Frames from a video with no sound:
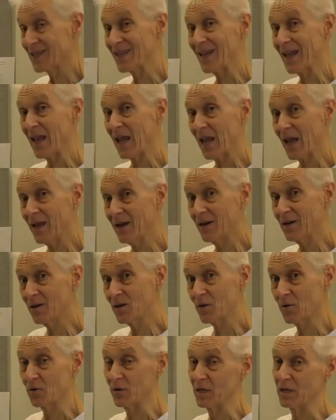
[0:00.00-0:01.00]
the
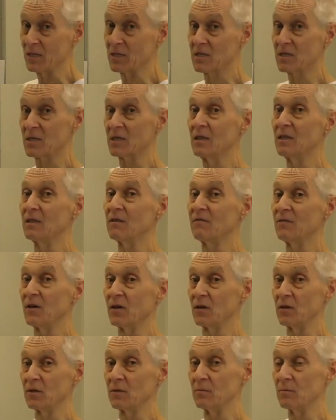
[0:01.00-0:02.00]
increase in the
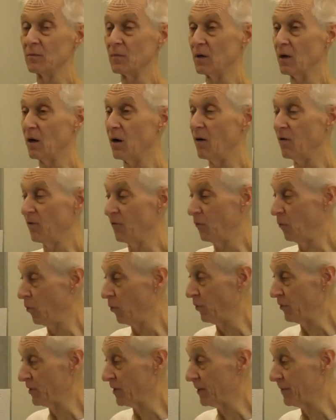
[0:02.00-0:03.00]
volume of
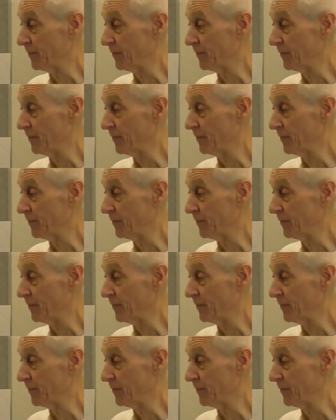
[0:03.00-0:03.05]
water.